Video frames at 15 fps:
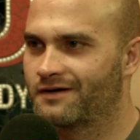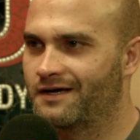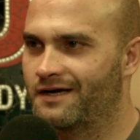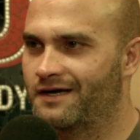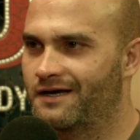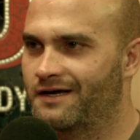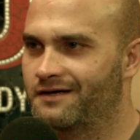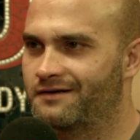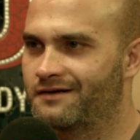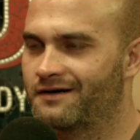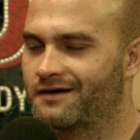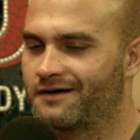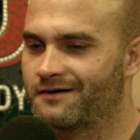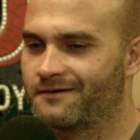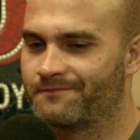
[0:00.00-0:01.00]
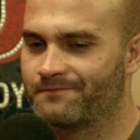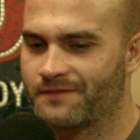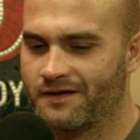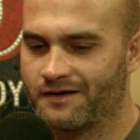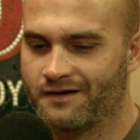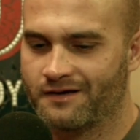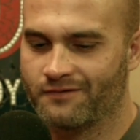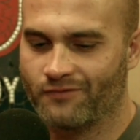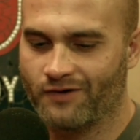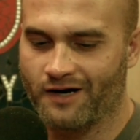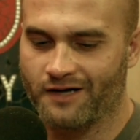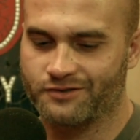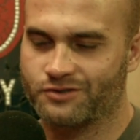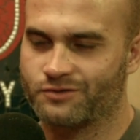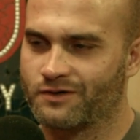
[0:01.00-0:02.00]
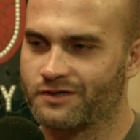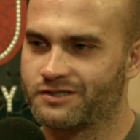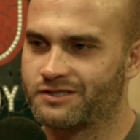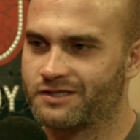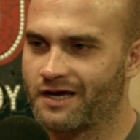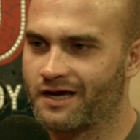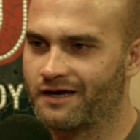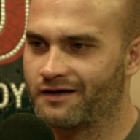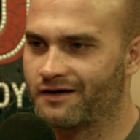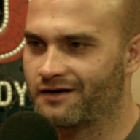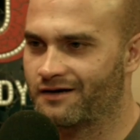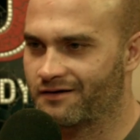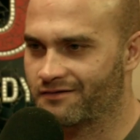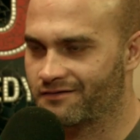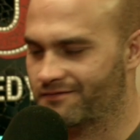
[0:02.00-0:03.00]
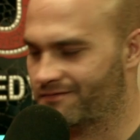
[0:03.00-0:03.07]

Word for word: And uh, well, I just want to say uh,